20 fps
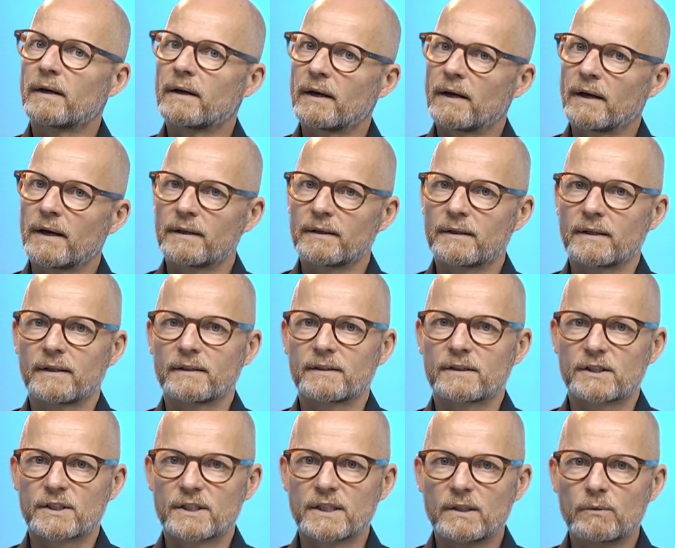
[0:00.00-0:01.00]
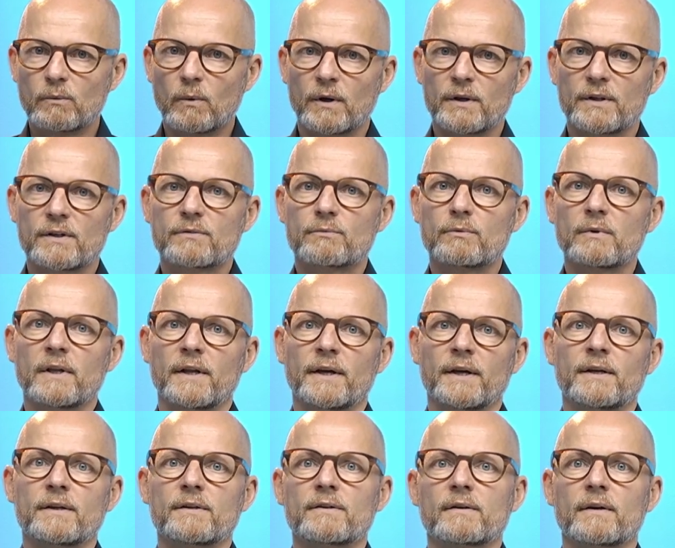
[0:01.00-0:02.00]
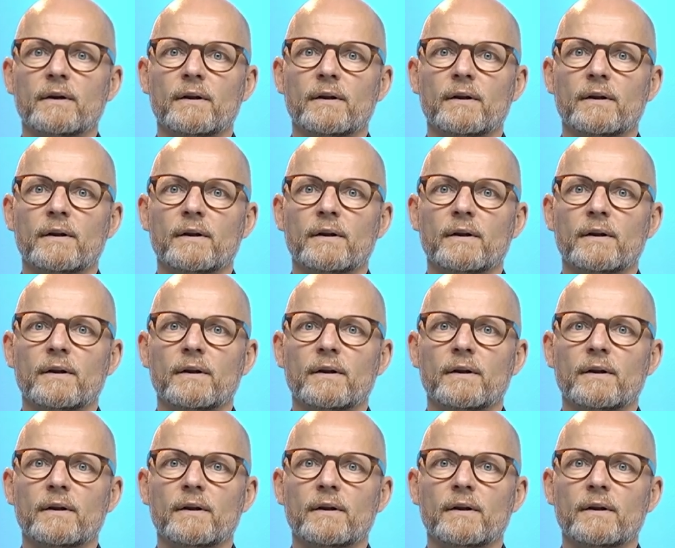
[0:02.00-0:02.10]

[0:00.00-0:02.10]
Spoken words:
and see what is related.